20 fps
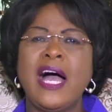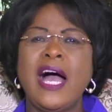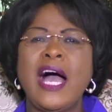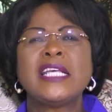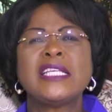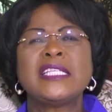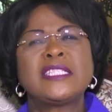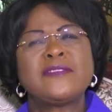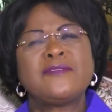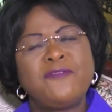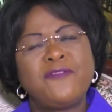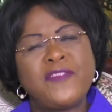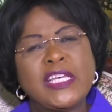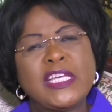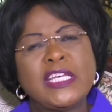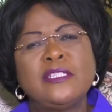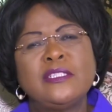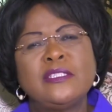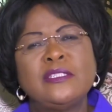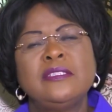I
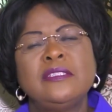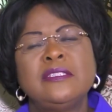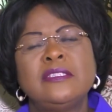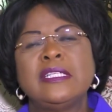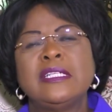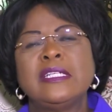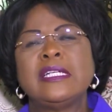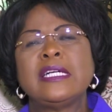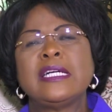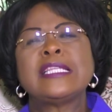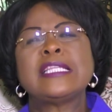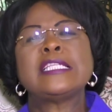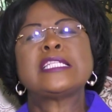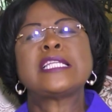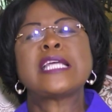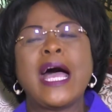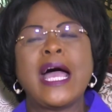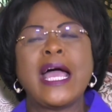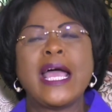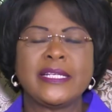feel the
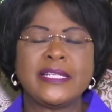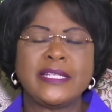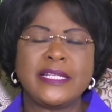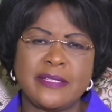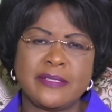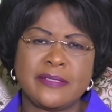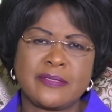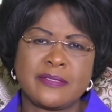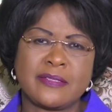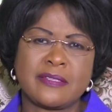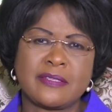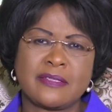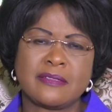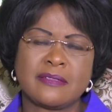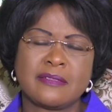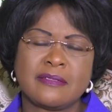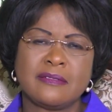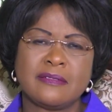tiredness.